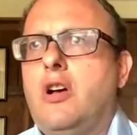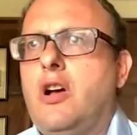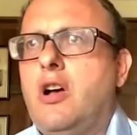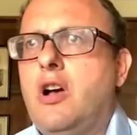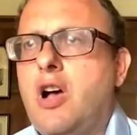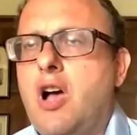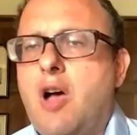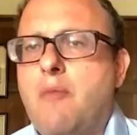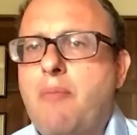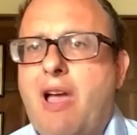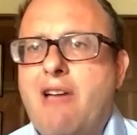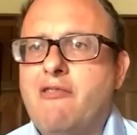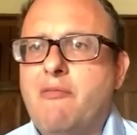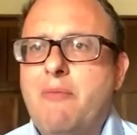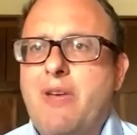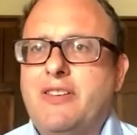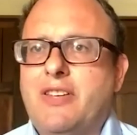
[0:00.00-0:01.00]
a
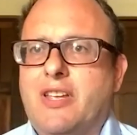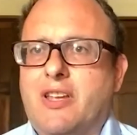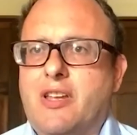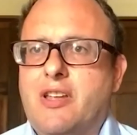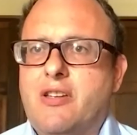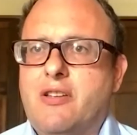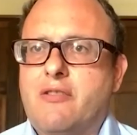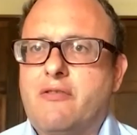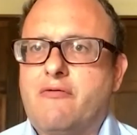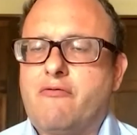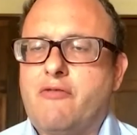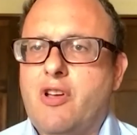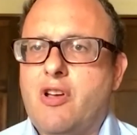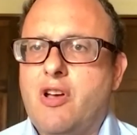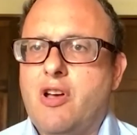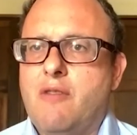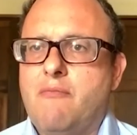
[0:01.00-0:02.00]
paramedic
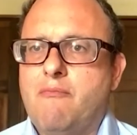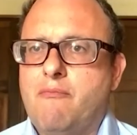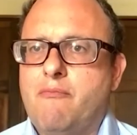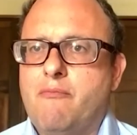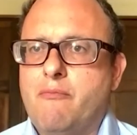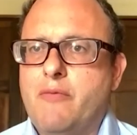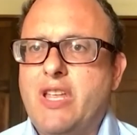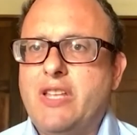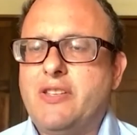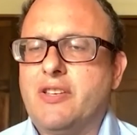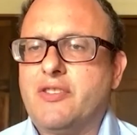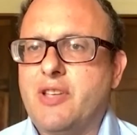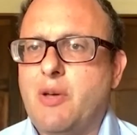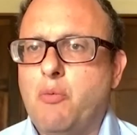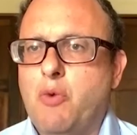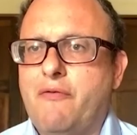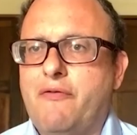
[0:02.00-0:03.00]
meeting
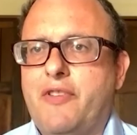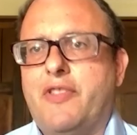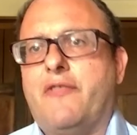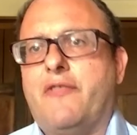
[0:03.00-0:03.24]
someone for the